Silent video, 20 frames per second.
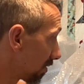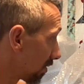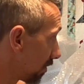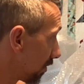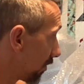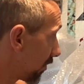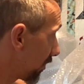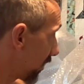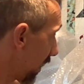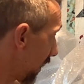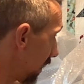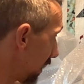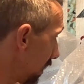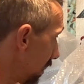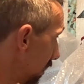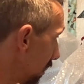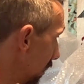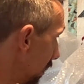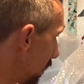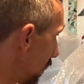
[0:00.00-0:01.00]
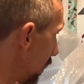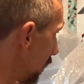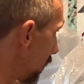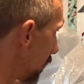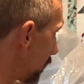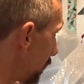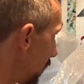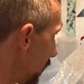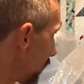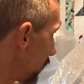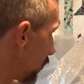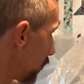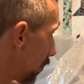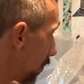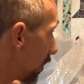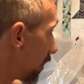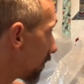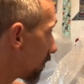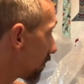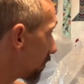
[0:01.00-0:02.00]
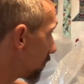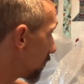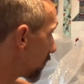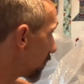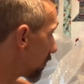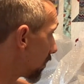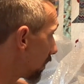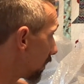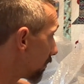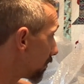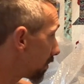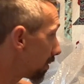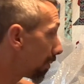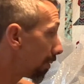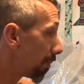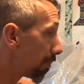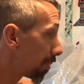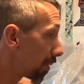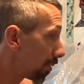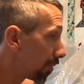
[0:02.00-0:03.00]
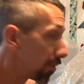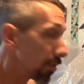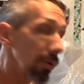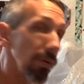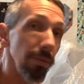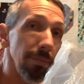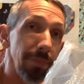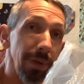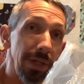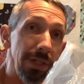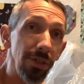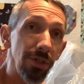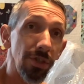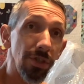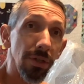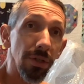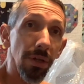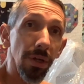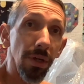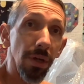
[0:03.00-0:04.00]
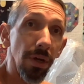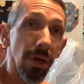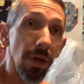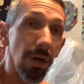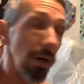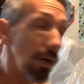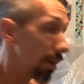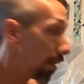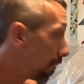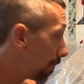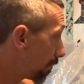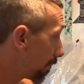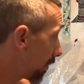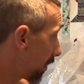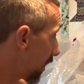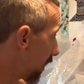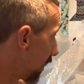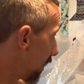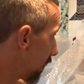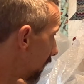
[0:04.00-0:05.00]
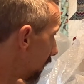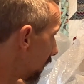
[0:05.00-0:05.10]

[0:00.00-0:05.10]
little set here. Um, if you want to um, be able to build your own bench um, and